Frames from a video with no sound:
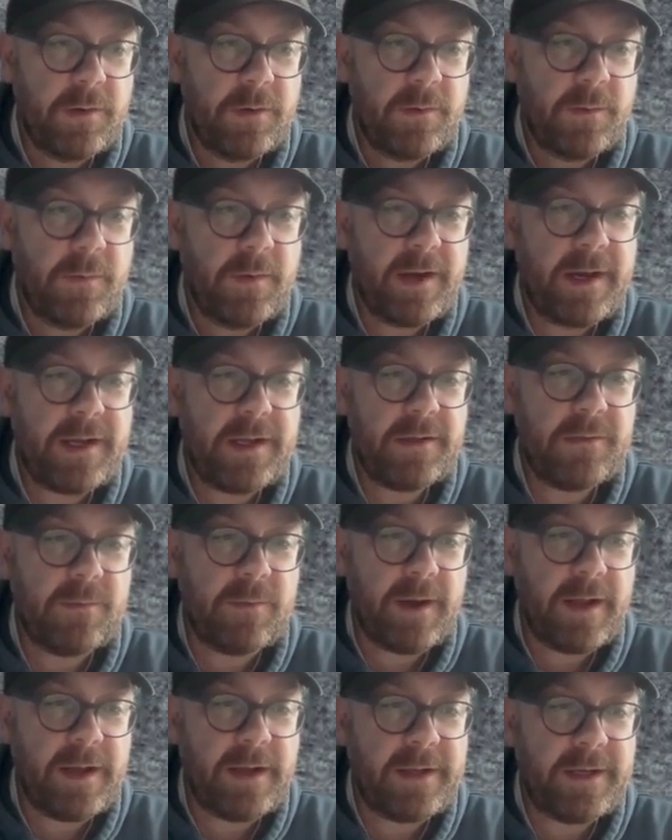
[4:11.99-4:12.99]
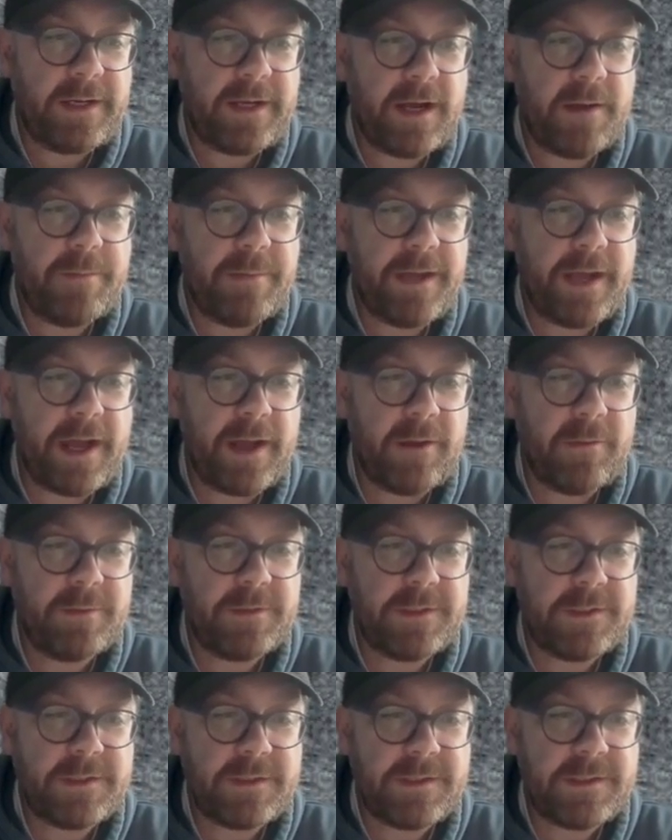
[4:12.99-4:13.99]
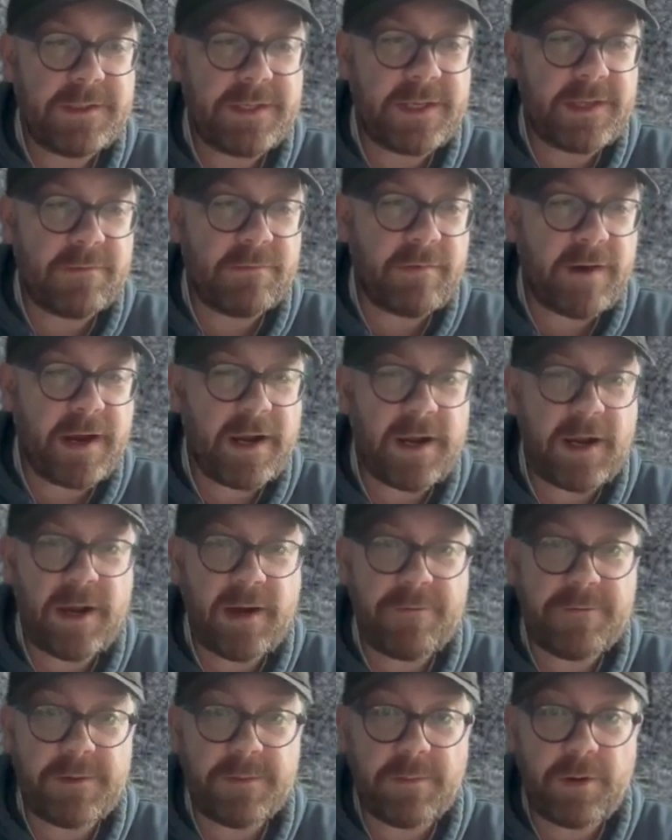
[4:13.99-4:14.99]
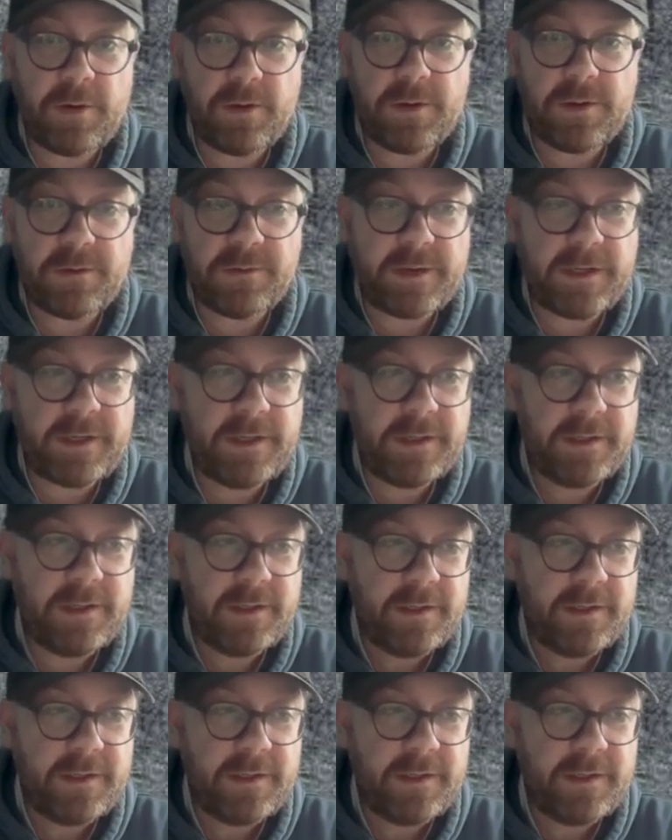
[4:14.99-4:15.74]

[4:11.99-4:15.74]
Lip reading: "Well, well, it can't be helped," said the Rat after pondering.